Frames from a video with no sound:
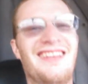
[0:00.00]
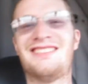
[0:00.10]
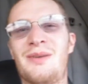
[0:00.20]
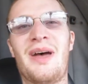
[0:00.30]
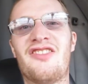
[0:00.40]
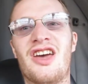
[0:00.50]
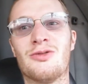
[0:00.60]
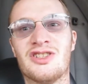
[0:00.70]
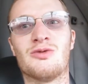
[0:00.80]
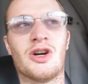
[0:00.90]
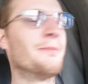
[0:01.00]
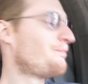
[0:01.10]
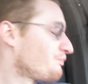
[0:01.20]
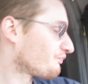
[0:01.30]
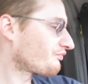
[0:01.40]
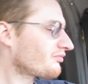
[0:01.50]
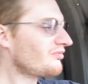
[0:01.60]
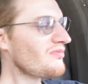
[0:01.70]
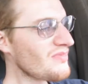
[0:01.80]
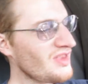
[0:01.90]
That's how bad the headwinds were.
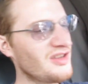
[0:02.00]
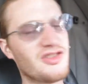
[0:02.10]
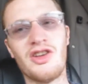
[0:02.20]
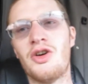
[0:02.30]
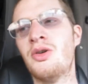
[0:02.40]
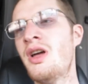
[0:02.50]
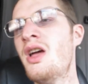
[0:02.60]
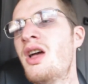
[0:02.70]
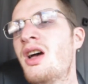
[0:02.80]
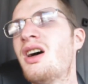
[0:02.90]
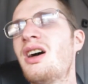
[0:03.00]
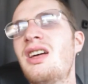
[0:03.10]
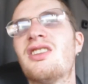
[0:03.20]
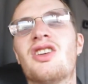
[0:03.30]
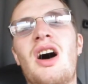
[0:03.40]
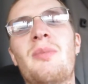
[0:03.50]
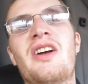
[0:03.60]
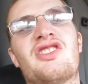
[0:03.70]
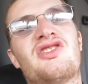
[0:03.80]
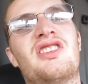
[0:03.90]
So, I don't know. I
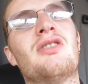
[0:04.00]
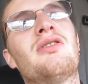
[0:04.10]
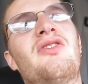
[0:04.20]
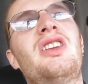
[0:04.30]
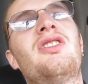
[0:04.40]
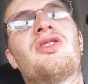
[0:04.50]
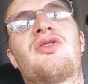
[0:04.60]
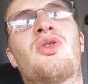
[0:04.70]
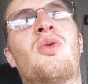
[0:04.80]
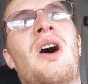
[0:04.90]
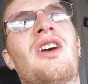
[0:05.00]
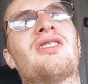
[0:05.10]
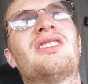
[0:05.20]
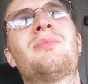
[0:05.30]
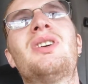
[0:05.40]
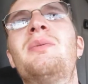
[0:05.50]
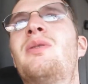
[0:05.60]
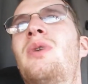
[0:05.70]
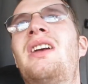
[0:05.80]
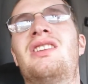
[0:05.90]
might just deal with videos for a while because I'm going to be
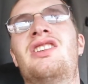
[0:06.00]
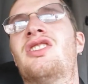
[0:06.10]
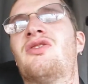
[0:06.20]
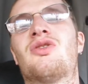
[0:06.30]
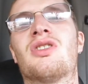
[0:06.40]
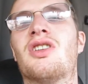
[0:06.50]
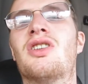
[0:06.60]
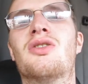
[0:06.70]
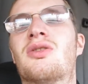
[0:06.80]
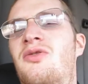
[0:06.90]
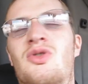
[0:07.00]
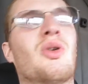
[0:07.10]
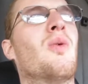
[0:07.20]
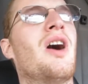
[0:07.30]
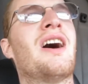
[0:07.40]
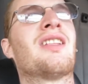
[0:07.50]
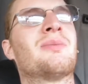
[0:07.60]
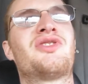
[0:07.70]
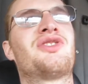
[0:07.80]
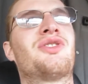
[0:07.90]
waiting here for a load for a while,
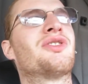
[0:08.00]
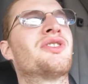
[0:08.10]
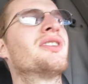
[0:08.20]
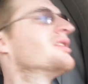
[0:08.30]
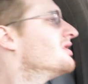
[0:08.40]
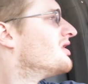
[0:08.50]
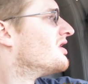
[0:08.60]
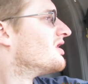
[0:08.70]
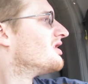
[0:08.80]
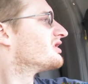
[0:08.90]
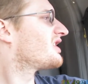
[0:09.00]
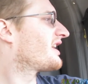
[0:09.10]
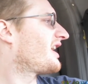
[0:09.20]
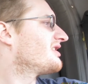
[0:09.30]
I'm sure. There's like